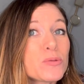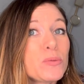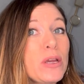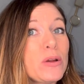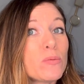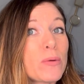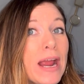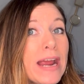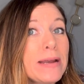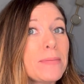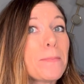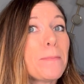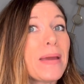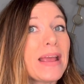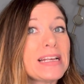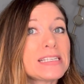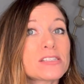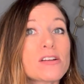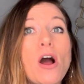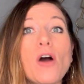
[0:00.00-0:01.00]
We rate
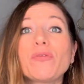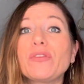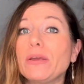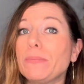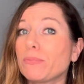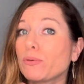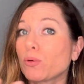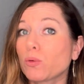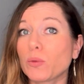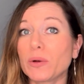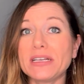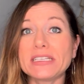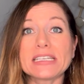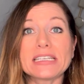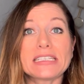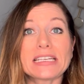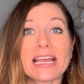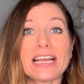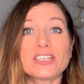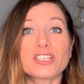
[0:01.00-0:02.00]
based on the
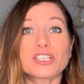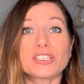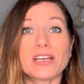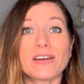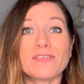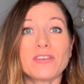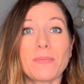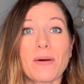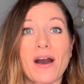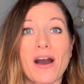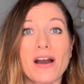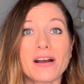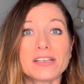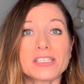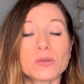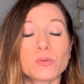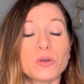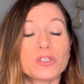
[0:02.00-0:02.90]
presentation of the box,